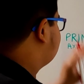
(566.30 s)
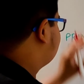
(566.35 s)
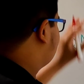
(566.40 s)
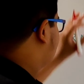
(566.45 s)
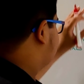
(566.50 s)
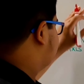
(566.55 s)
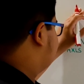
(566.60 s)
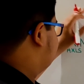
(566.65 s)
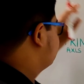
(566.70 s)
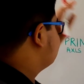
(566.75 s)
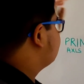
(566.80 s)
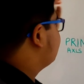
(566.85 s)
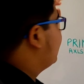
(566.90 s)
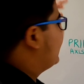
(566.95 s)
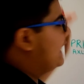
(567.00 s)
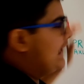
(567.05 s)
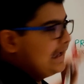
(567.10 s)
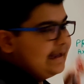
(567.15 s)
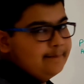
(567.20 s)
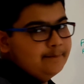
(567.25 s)
sources,
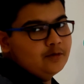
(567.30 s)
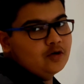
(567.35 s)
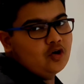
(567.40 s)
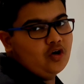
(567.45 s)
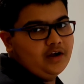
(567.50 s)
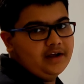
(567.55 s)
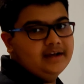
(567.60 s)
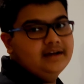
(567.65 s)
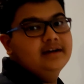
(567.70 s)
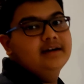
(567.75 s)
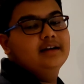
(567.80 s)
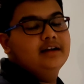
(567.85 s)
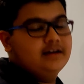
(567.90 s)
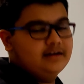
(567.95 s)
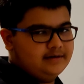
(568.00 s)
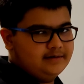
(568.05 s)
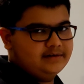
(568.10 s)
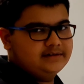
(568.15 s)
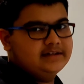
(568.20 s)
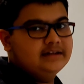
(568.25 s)
I am drawing uh,
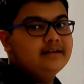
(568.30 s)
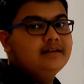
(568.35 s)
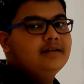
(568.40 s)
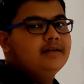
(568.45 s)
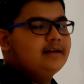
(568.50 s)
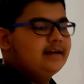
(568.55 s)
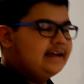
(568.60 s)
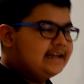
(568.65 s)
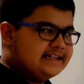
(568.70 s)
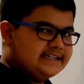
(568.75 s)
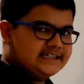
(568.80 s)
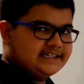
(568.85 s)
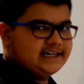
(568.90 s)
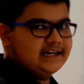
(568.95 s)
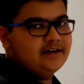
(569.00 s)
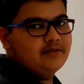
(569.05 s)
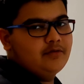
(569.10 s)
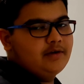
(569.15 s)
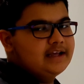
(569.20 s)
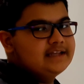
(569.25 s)
the
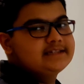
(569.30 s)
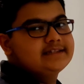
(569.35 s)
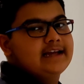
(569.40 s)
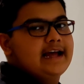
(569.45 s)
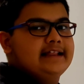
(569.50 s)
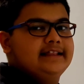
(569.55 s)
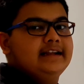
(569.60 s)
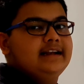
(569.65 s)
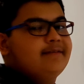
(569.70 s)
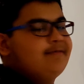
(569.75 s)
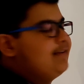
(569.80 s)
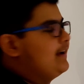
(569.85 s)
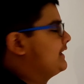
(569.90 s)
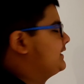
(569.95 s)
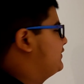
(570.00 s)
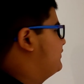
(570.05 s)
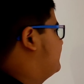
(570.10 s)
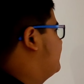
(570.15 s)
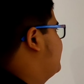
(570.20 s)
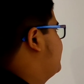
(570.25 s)
incident rays and the
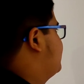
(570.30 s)
reflected